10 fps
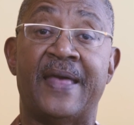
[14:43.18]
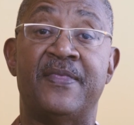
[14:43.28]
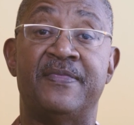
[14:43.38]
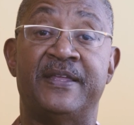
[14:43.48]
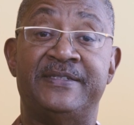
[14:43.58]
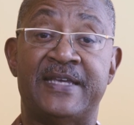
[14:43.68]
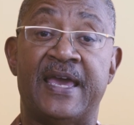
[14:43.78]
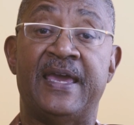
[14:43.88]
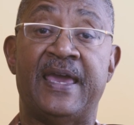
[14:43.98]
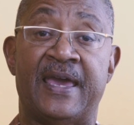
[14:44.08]
And then the
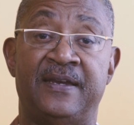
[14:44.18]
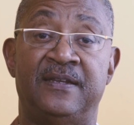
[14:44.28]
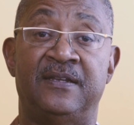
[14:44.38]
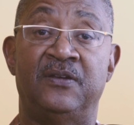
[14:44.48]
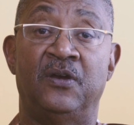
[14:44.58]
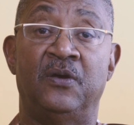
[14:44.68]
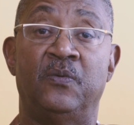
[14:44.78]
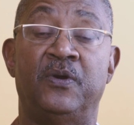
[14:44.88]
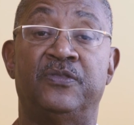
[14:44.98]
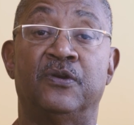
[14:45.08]
day ended
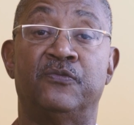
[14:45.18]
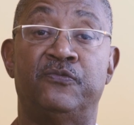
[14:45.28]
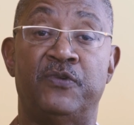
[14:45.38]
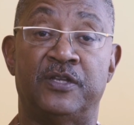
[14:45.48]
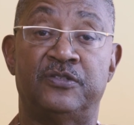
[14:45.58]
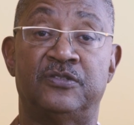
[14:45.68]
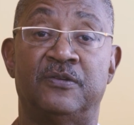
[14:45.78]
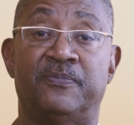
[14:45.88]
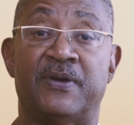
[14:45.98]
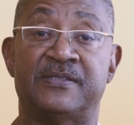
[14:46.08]
with the
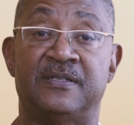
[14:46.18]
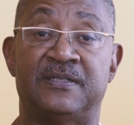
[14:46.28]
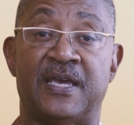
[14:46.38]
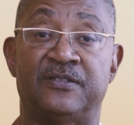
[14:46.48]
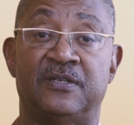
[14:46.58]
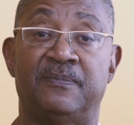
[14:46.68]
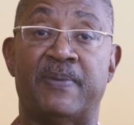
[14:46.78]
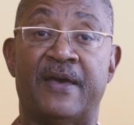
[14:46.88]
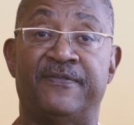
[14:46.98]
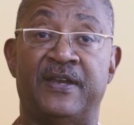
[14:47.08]
rich presentation
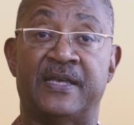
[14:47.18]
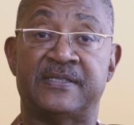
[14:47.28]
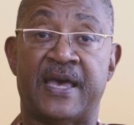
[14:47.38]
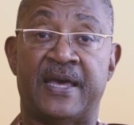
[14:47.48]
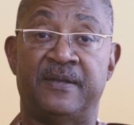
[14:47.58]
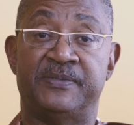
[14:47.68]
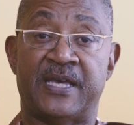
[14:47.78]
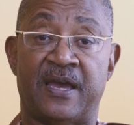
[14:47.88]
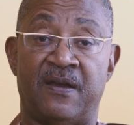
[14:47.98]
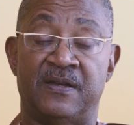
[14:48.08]
by Vanessa
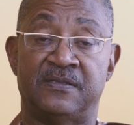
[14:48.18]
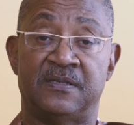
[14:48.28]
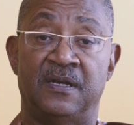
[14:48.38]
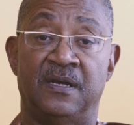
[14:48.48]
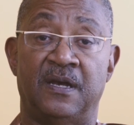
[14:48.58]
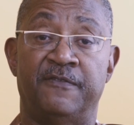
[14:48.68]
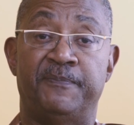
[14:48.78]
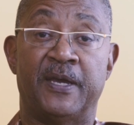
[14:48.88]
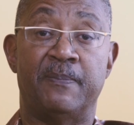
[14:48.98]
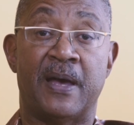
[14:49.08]
Adams Harris
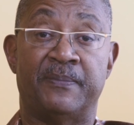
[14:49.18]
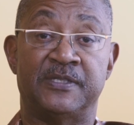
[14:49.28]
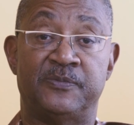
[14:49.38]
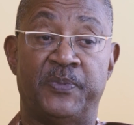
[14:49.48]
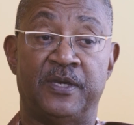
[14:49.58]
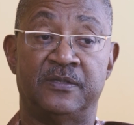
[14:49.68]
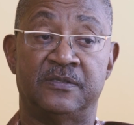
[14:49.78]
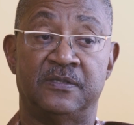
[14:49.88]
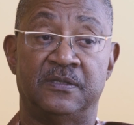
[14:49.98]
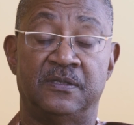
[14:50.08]
of Big Mama
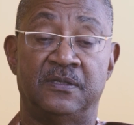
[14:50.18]
Speaks.